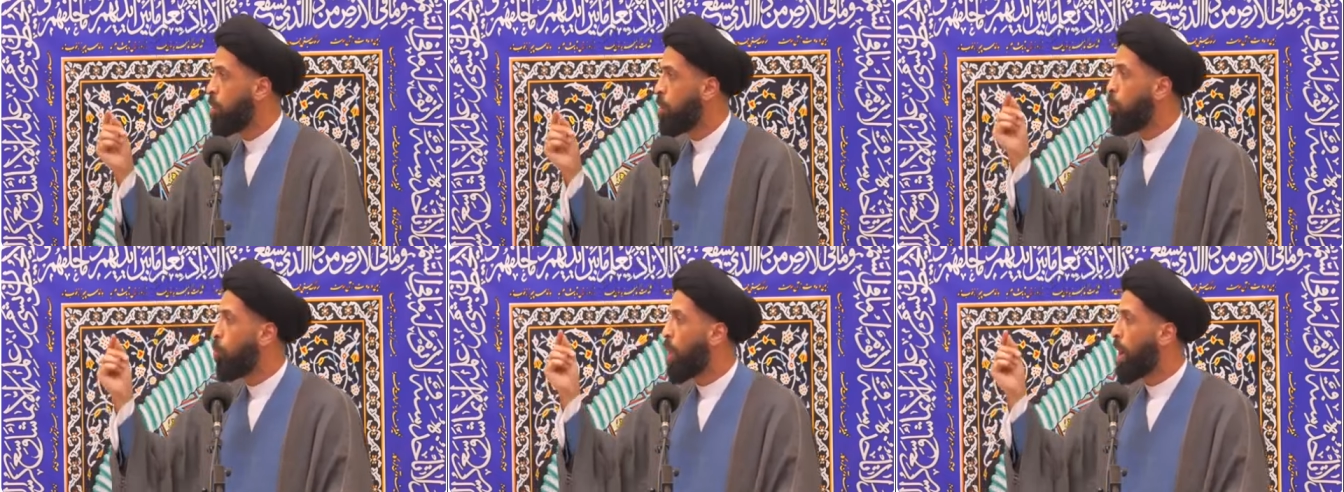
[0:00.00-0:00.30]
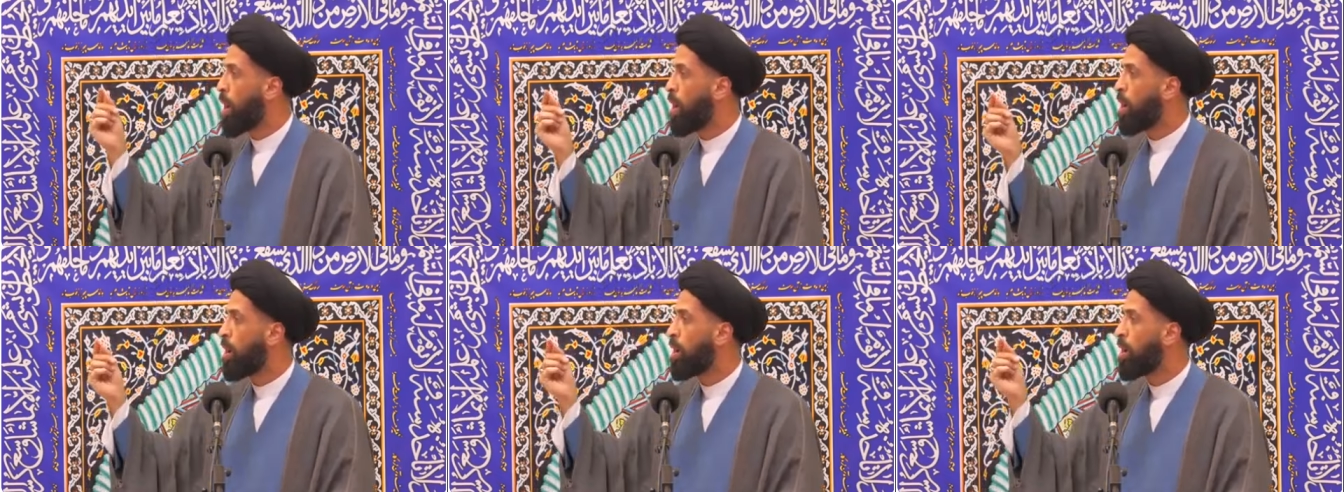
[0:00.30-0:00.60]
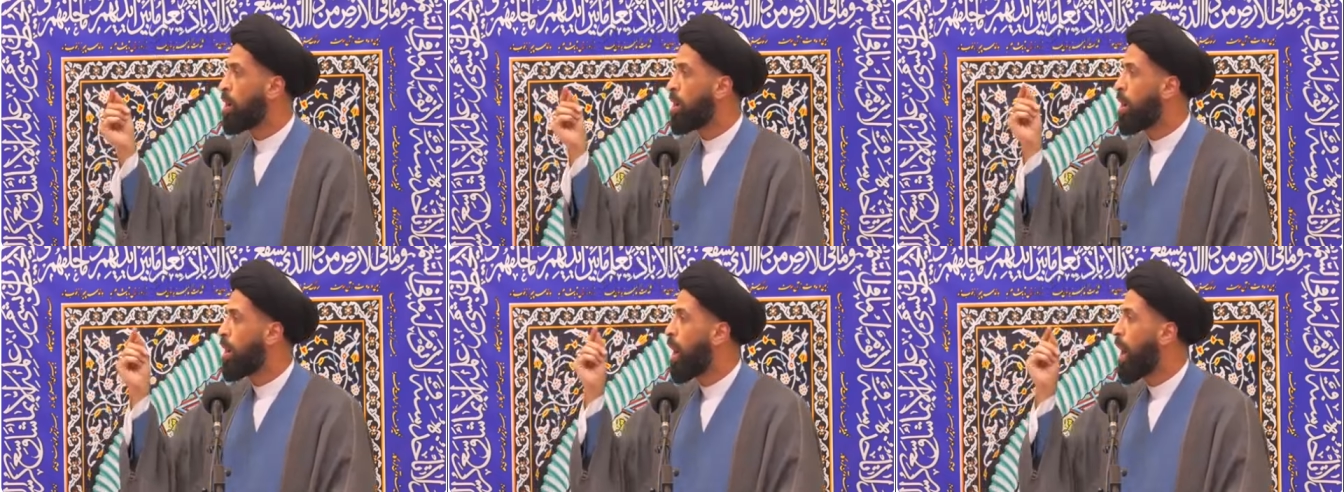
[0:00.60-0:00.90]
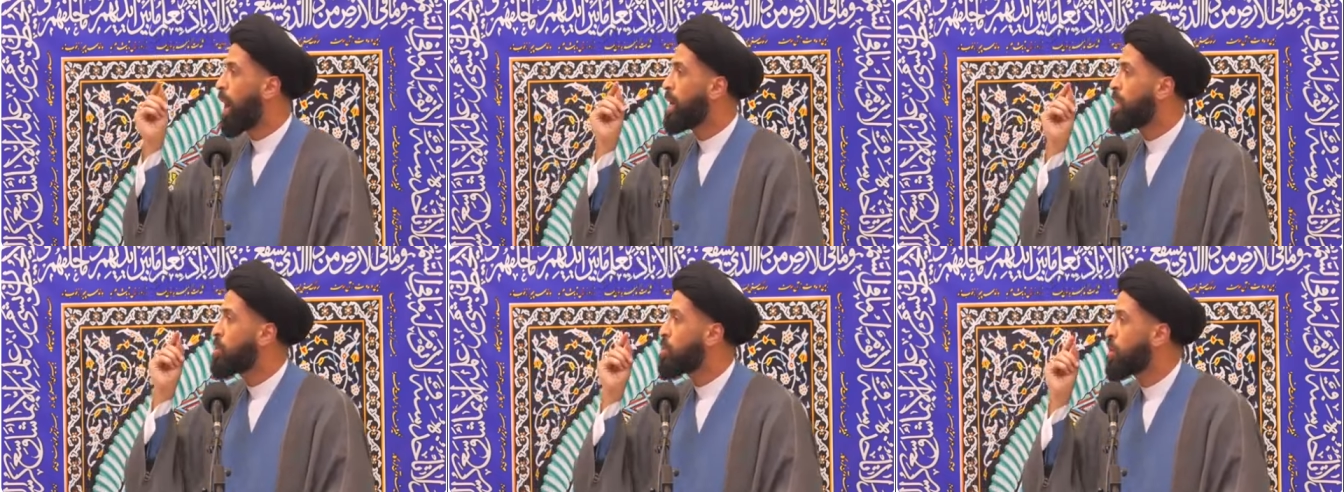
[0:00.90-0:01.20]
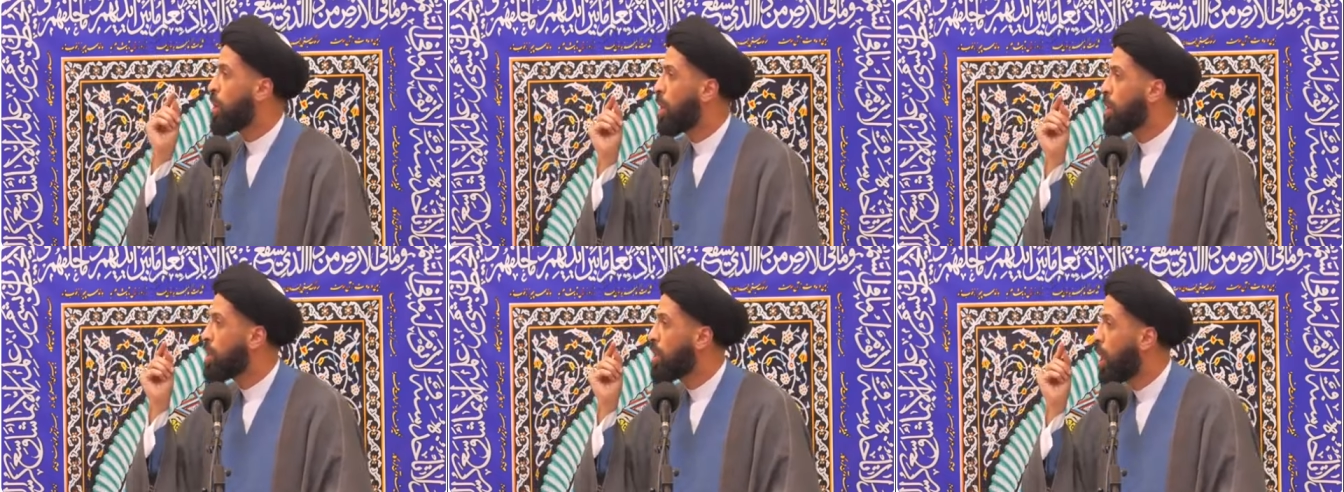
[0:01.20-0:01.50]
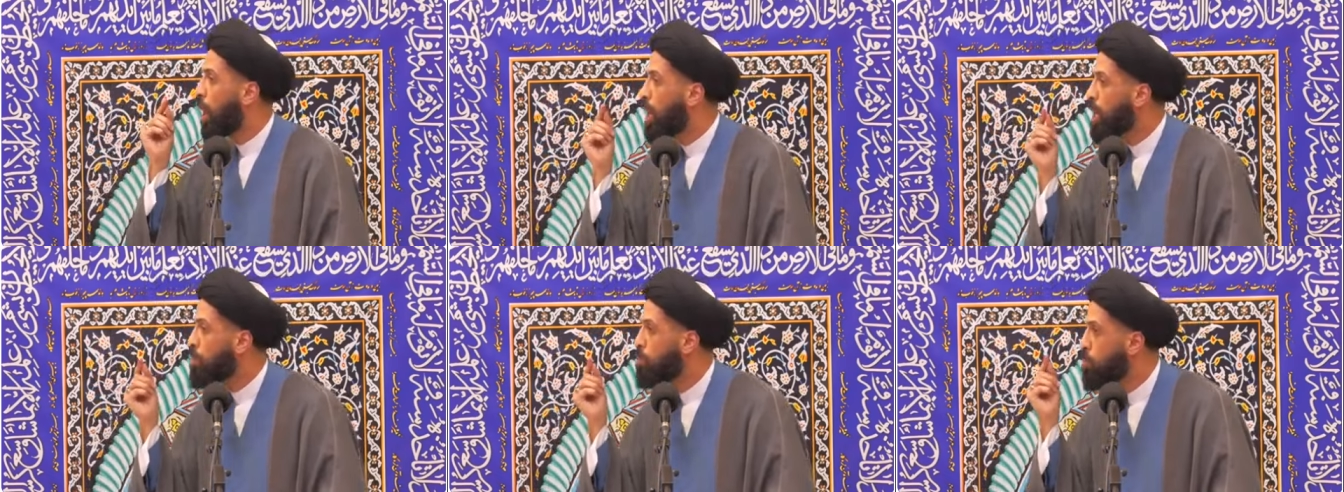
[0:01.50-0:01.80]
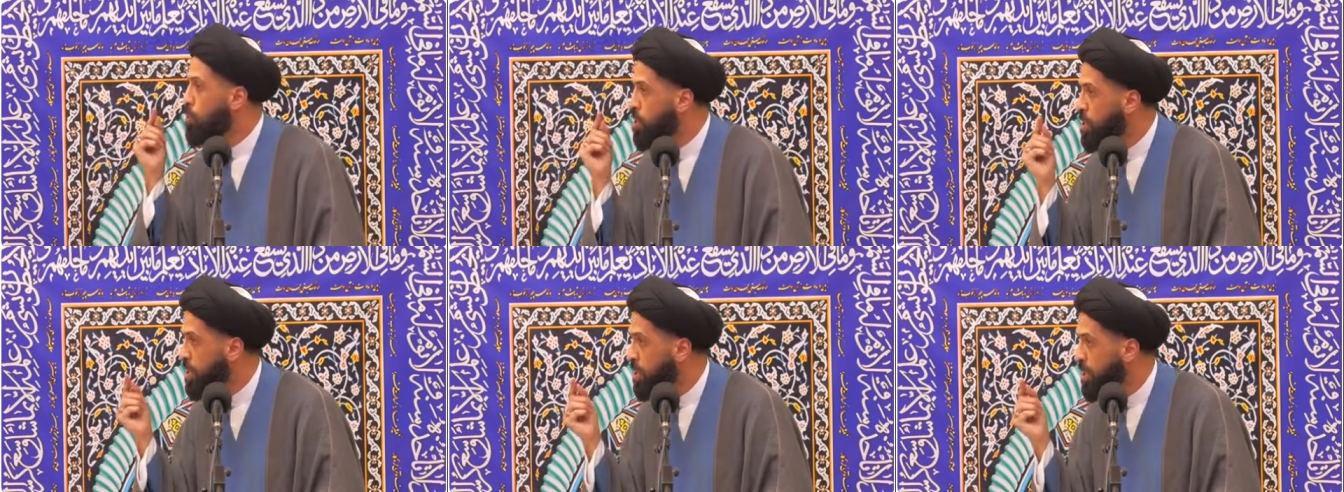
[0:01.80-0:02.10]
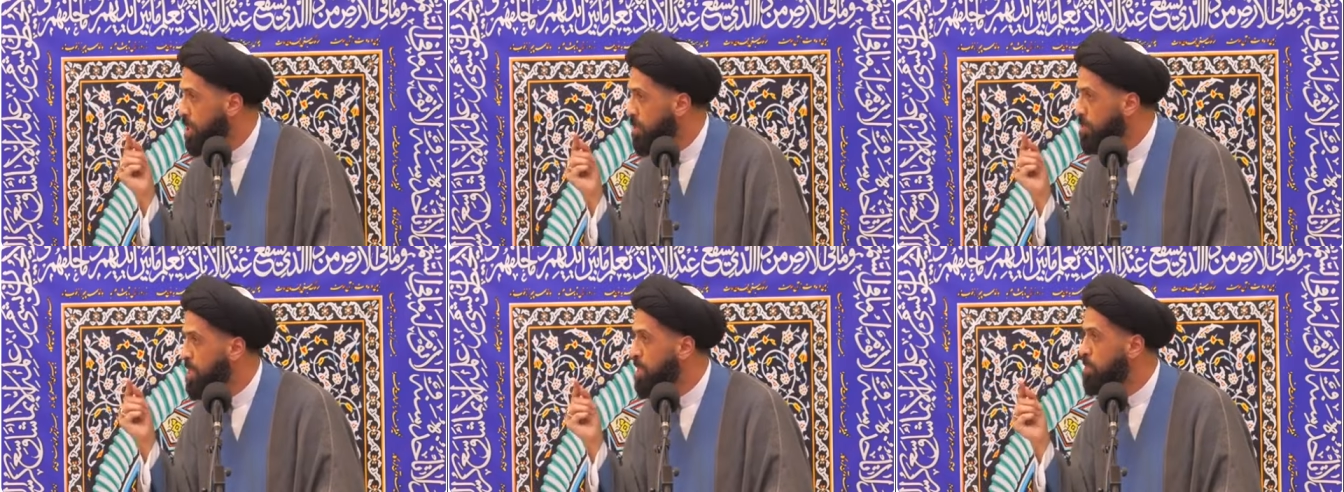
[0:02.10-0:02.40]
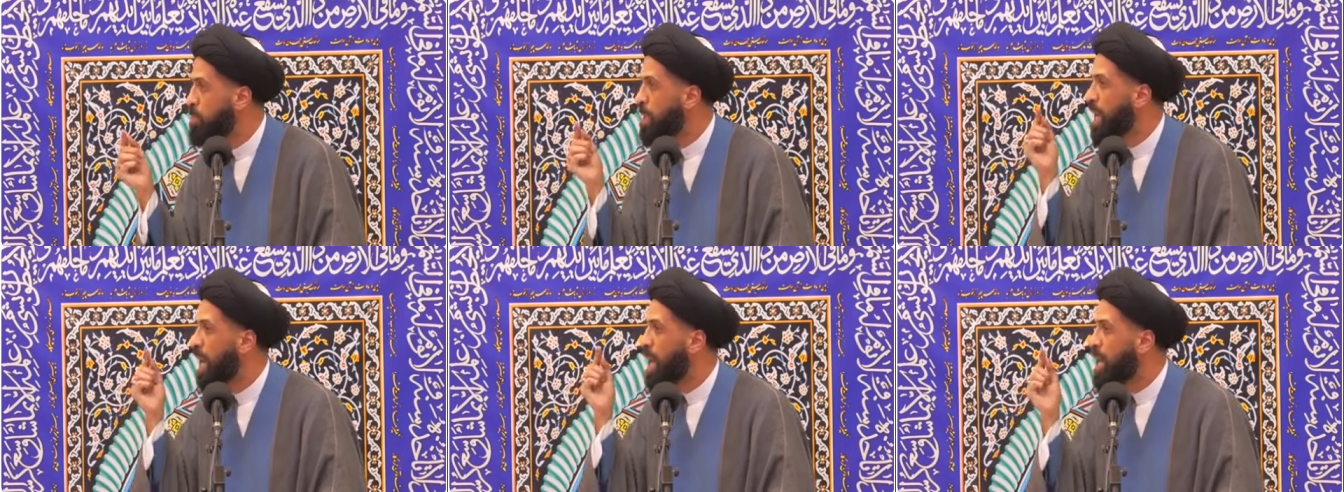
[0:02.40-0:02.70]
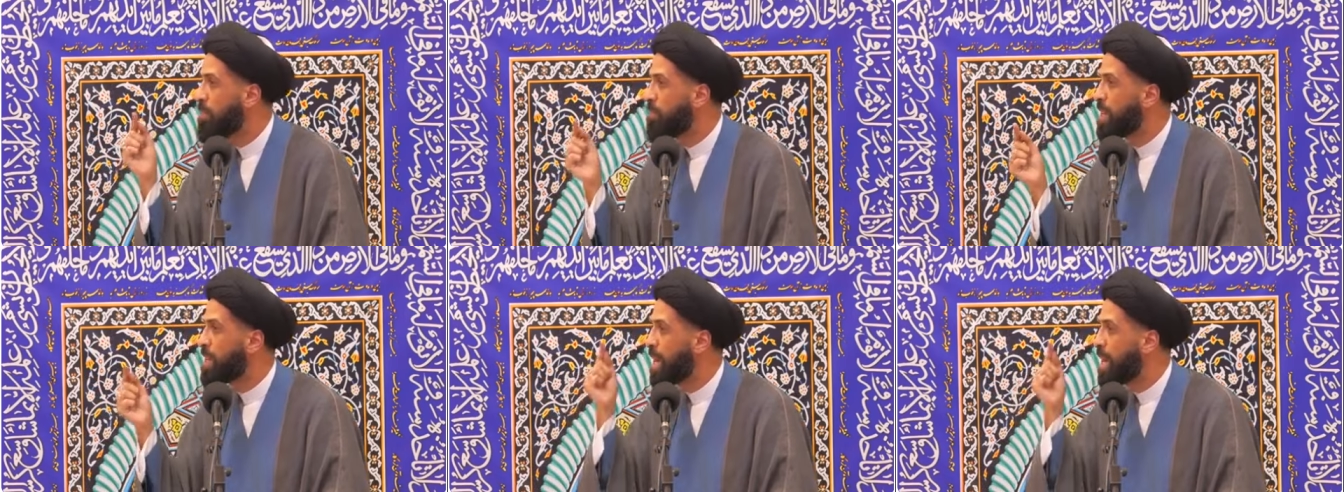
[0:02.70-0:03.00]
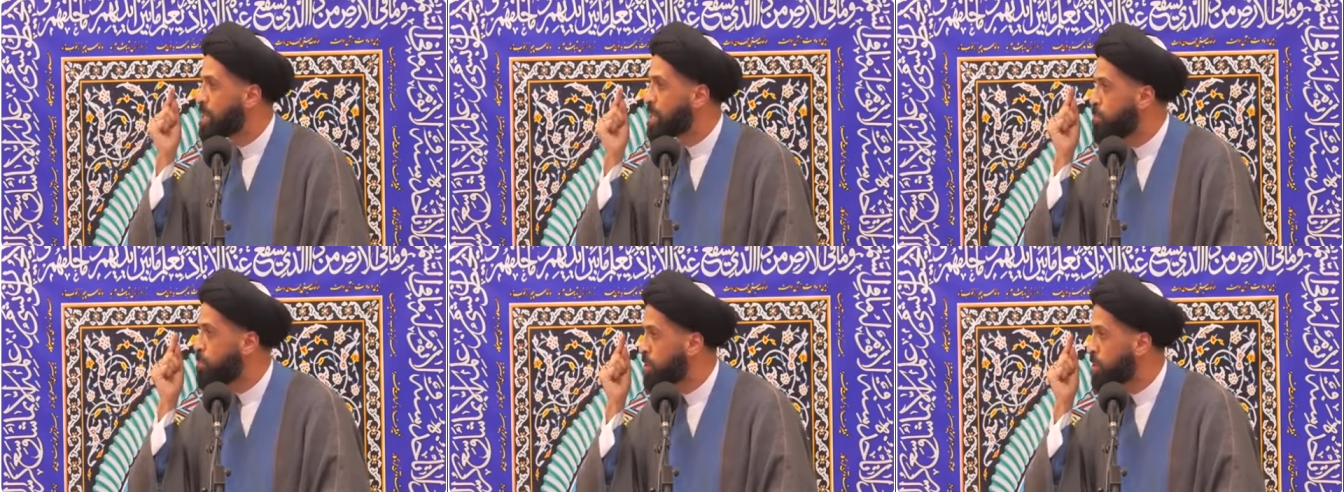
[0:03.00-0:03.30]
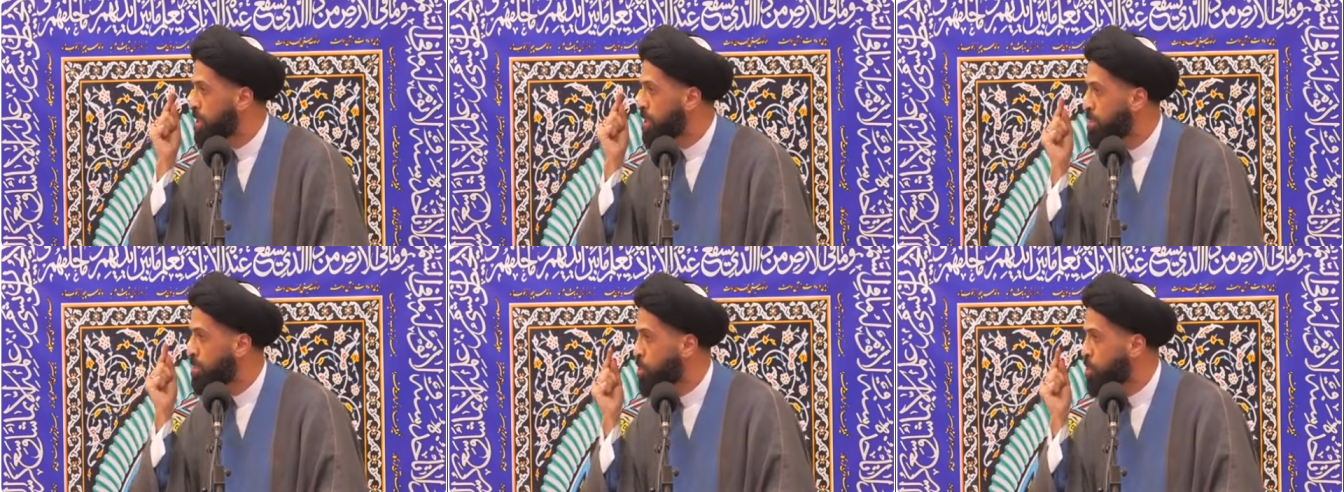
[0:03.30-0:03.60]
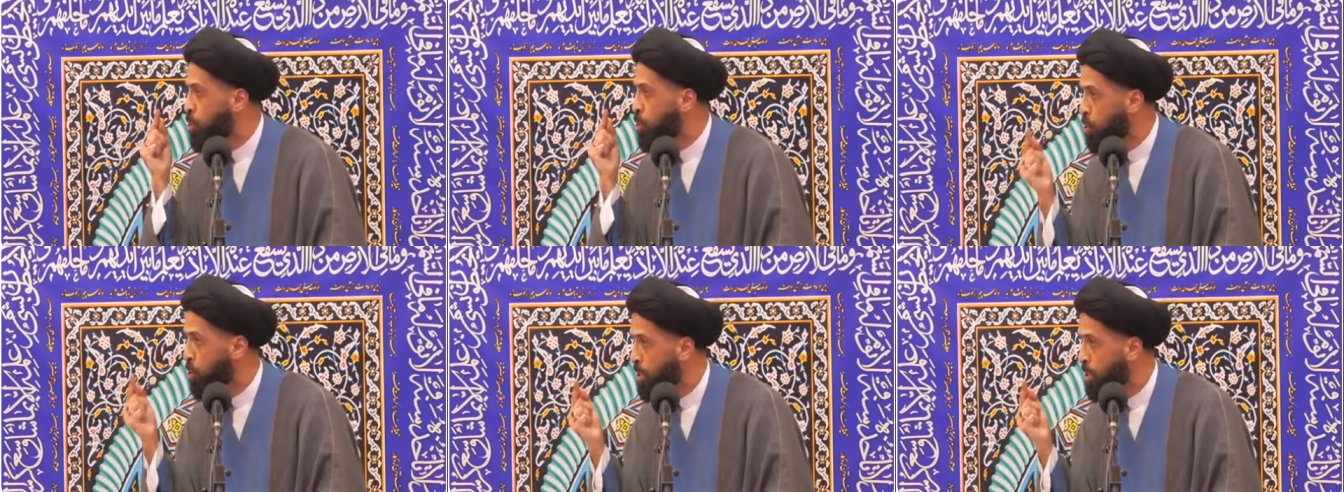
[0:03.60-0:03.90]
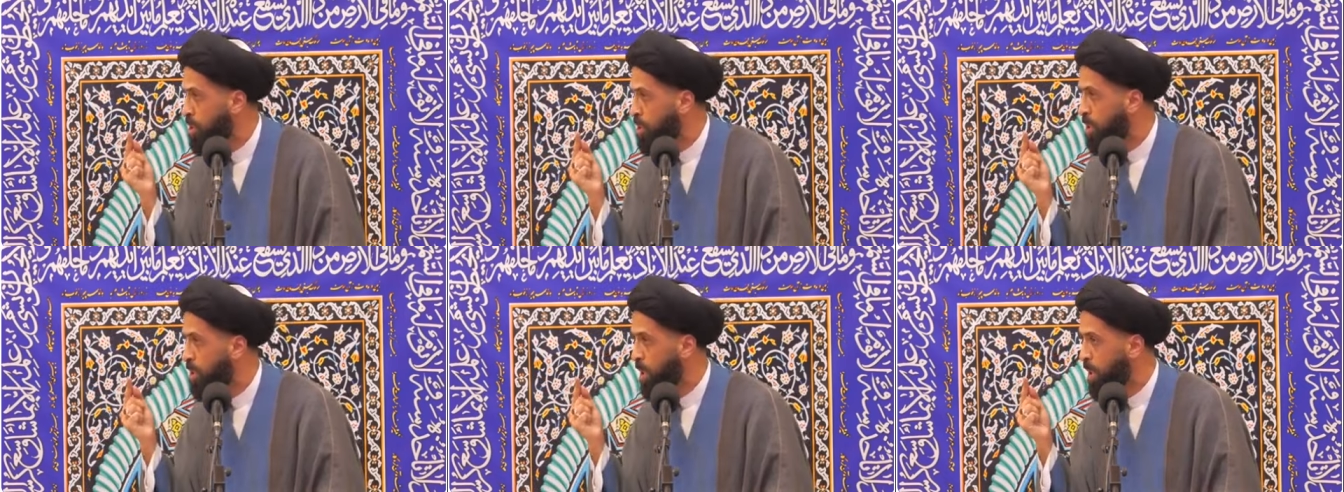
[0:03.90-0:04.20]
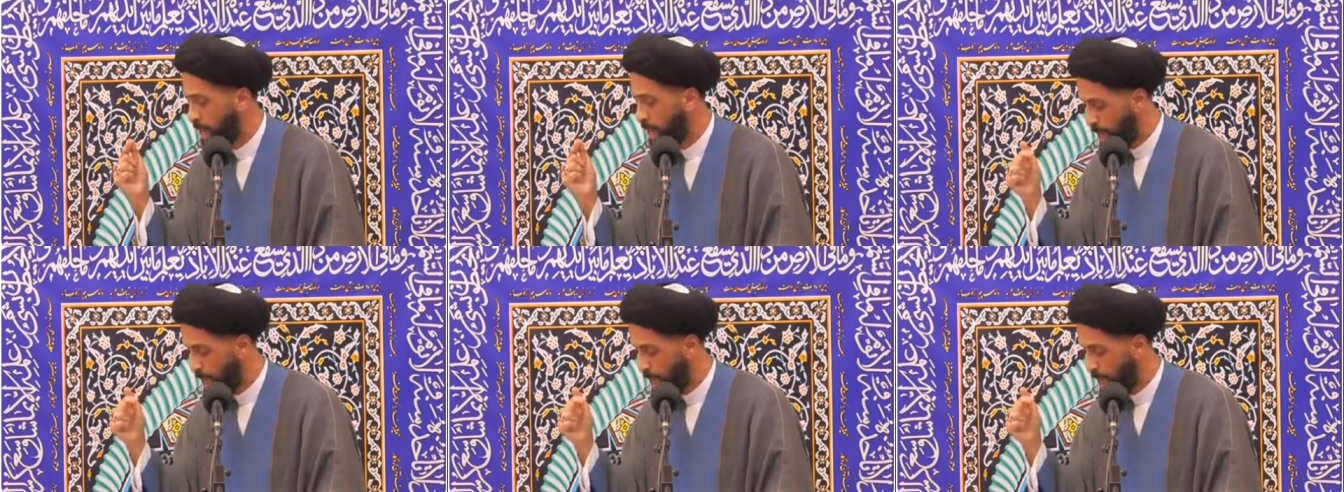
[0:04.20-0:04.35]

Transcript: where I saw non Muslims behaving as Muslims should.